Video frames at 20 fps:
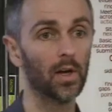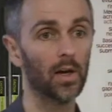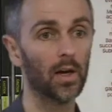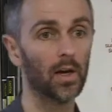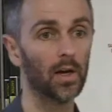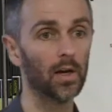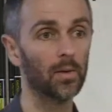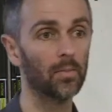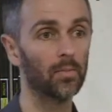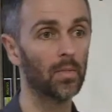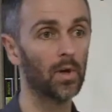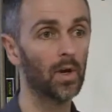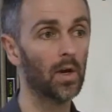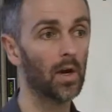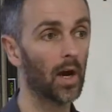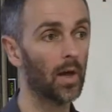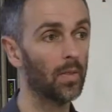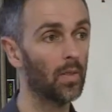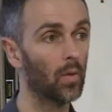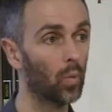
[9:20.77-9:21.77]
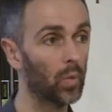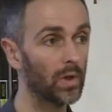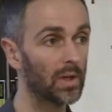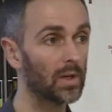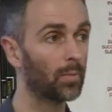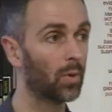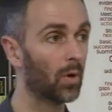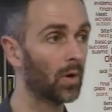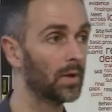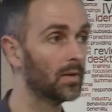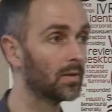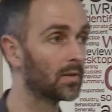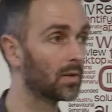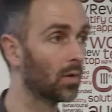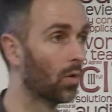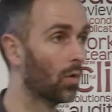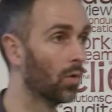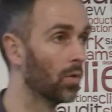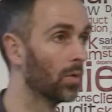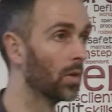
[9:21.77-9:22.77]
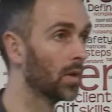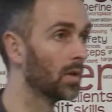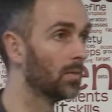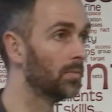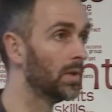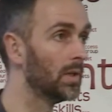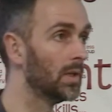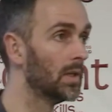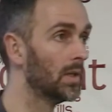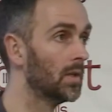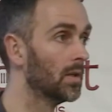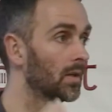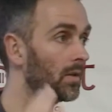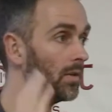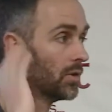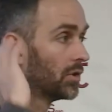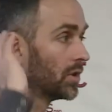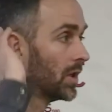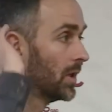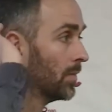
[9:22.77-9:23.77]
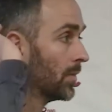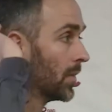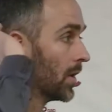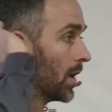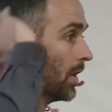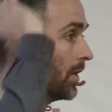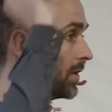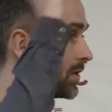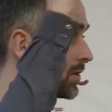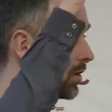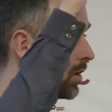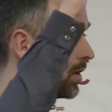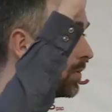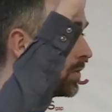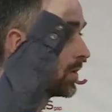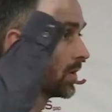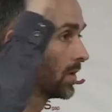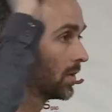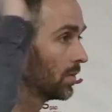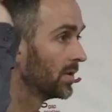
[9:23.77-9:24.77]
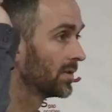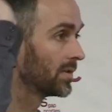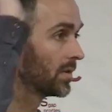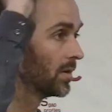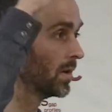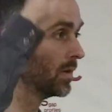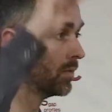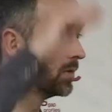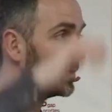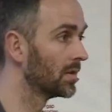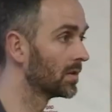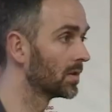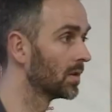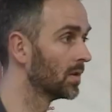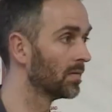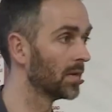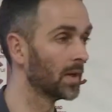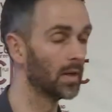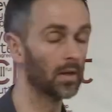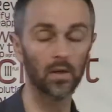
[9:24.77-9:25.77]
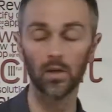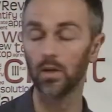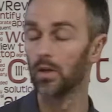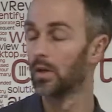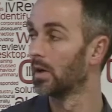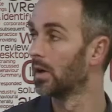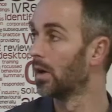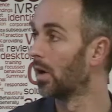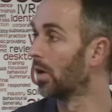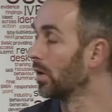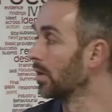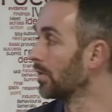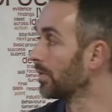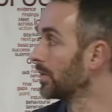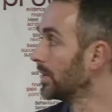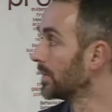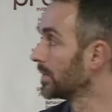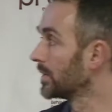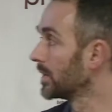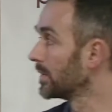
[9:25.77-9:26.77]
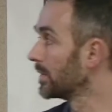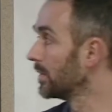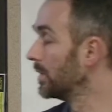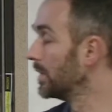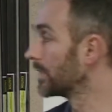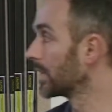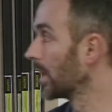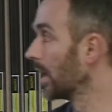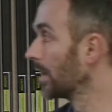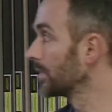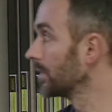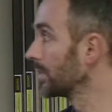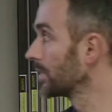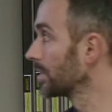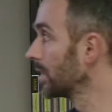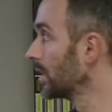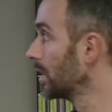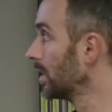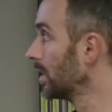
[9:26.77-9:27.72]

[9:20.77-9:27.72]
and the weak point to only be the chamber at the top, which is going to vent all of these gases.